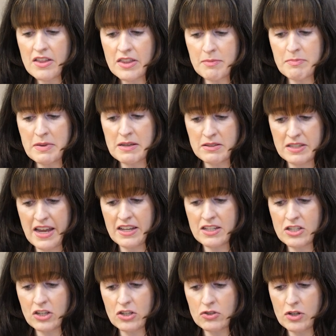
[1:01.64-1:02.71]
that
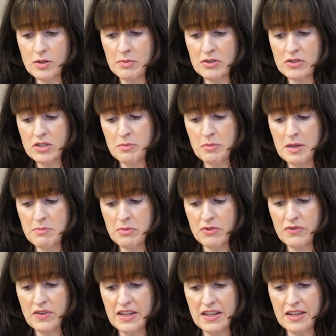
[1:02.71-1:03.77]
tend to contribute to people
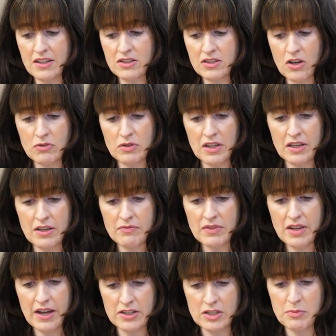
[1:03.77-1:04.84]
feeling lonely
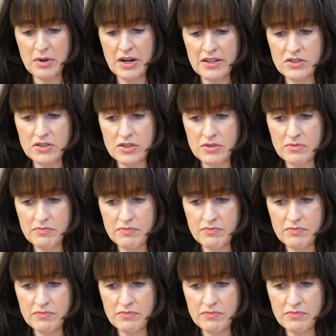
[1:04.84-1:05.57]
and depressed.